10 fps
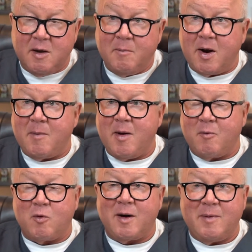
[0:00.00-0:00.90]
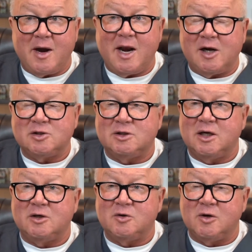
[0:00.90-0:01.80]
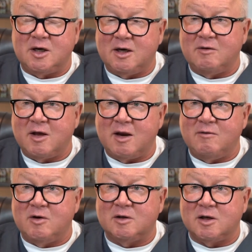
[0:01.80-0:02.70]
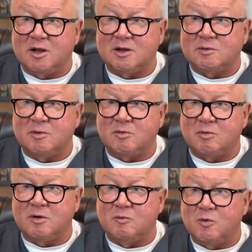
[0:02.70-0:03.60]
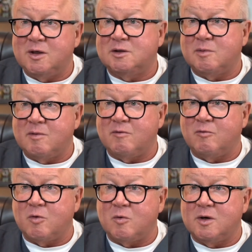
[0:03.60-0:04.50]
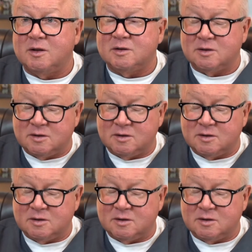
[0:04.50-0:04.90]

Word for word: But I bet right about now she's not doing any of that, even though I think it's been three weeks, maybe 4 mm-hmm. weeks.